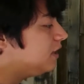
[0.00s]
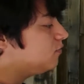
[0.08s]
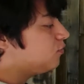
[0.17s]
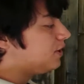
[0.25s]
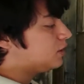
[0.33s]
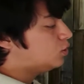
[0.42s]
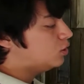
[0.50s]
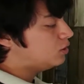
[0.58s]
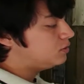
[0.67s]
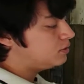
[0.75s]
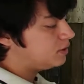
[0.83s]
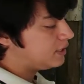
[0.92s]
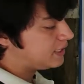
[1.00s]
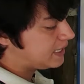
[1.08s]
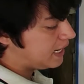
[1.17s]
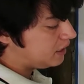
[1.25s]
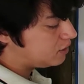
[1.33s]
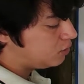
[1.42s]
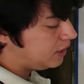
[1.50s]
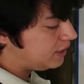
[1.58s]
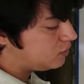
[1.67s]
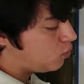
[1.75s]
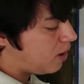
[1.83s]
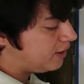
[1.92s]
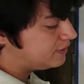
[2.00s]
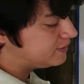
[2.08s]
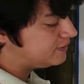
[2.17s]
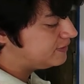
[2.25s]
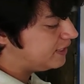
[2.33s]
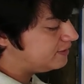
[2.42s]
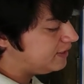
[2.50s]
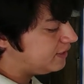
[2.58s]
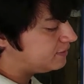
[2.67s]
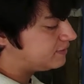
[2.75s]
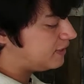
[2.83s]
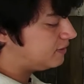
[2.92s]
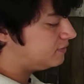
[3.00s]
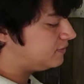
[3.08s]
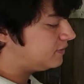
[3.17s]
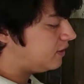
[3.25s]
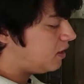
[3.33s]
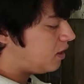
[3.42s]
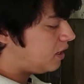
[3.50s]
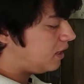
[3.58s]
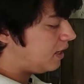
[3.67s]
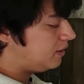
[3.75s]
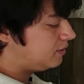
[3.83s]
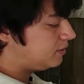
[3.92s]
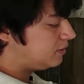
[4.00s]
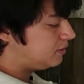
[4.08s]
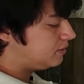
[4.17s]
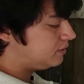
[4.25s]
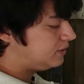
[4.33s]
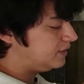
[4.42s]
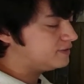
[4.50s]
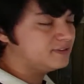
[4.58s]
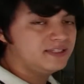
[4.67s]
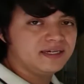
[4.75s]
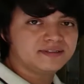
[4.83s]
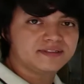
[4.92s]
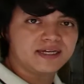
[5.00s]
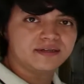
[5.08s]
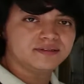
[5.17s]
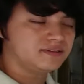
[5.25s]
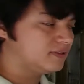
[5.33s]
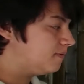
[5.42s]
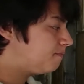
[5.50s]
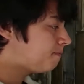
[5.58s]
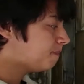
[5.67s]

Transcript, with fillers: If we could calculate what is the distance, and this distance